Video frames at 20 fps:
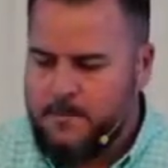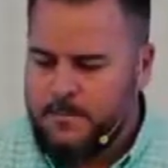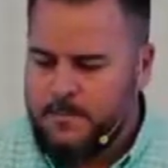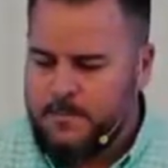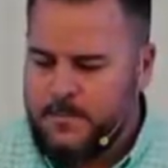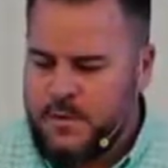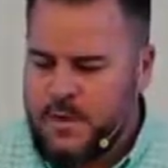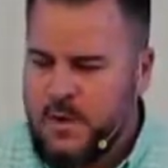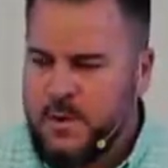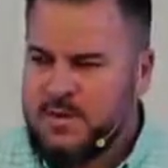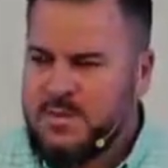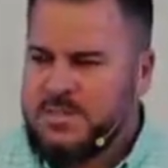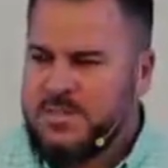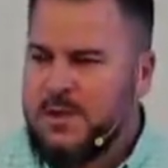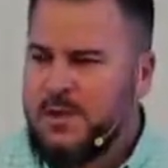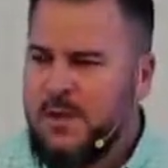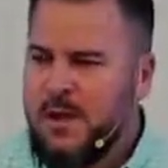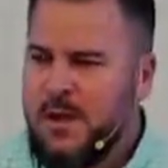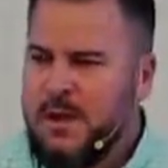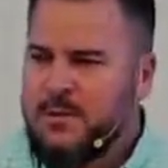who is
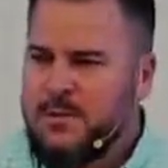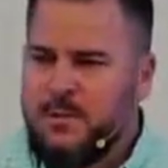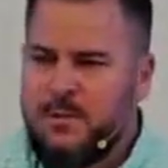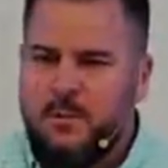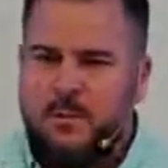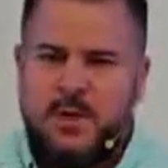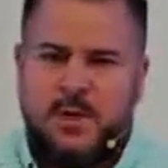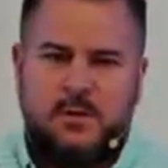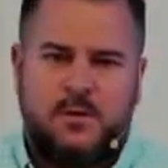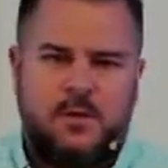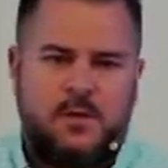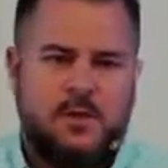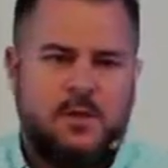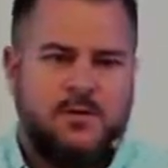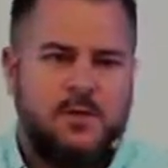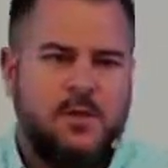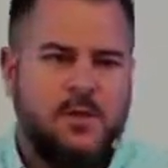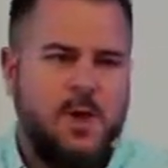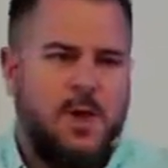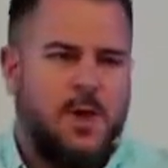still under the penalty of
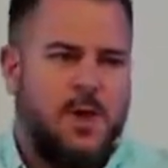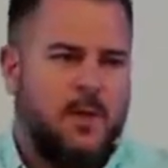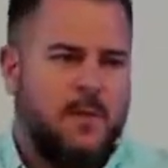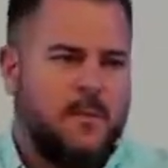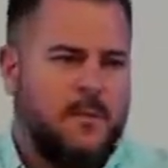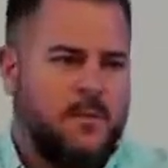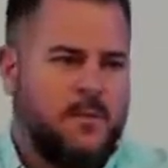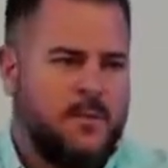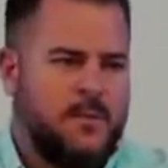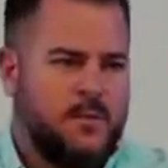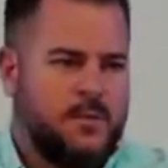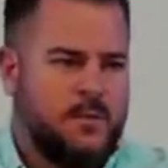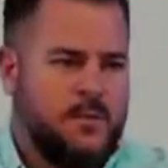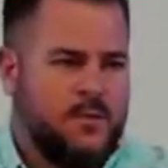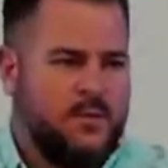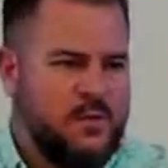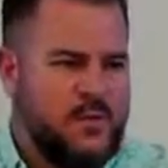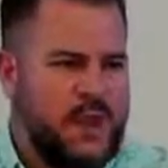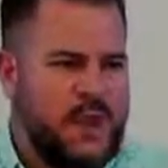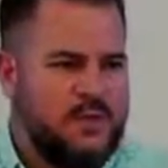the law.
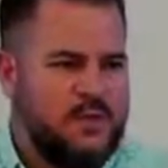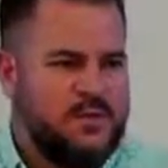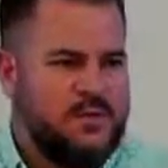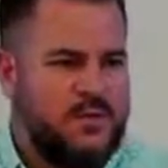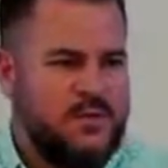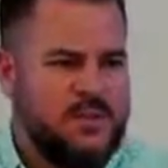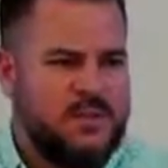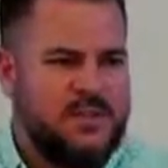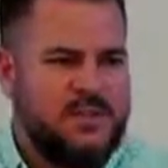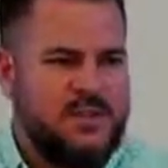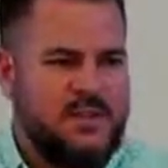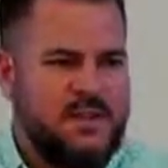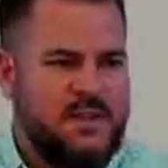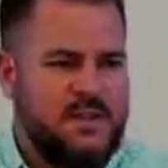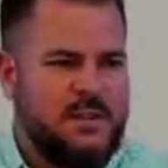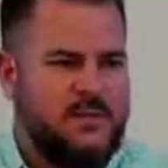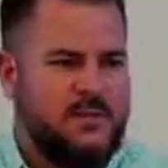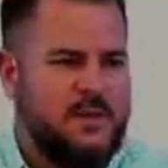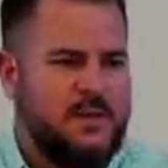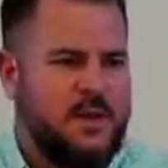You've yet to
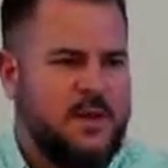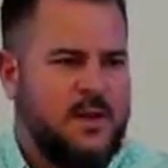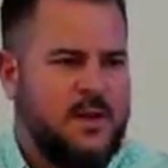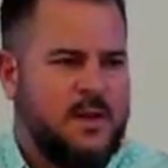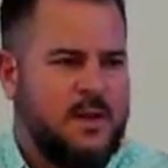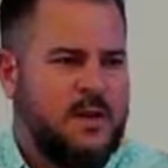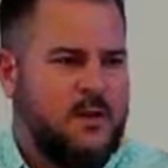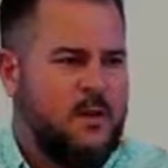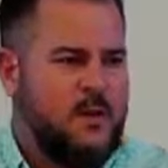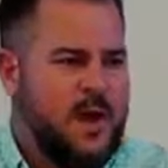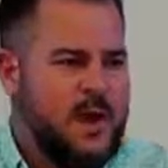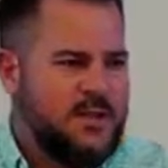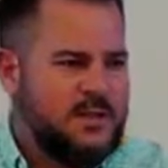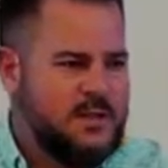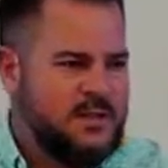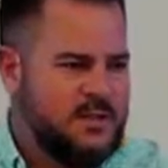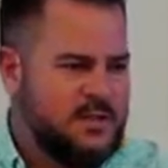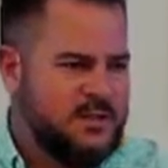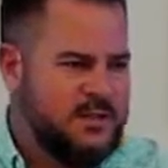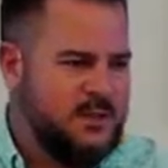receive the
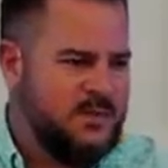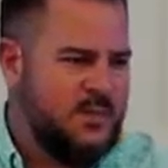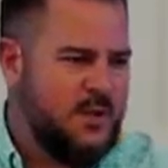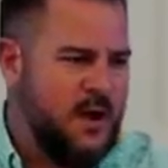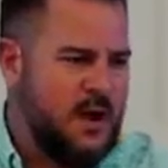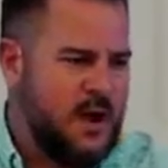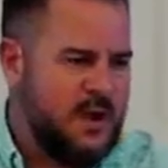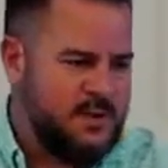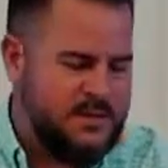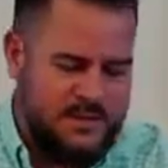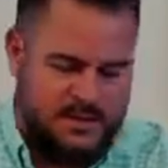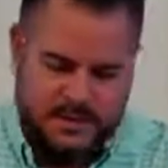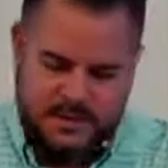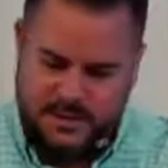righteousness of Christ.